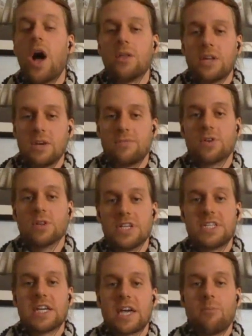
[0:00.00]
quality of your
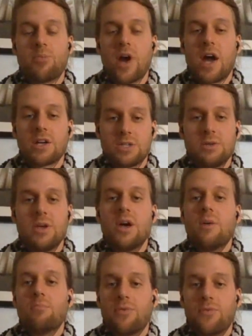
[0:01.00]
listing and product
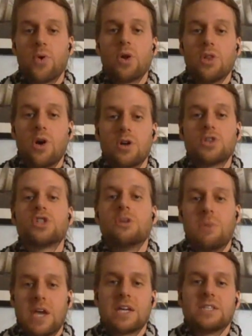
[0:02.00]
before a
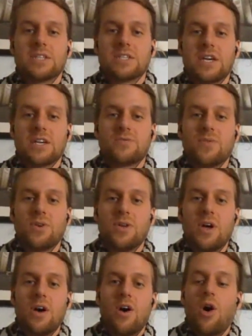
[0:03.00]
launch to make it
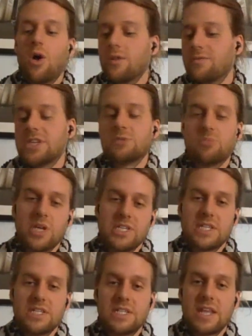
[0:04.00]
successful. All of this
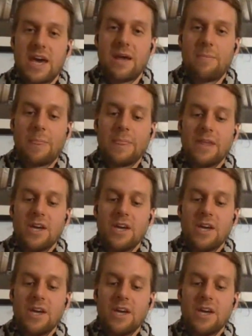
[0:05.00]
plays into that.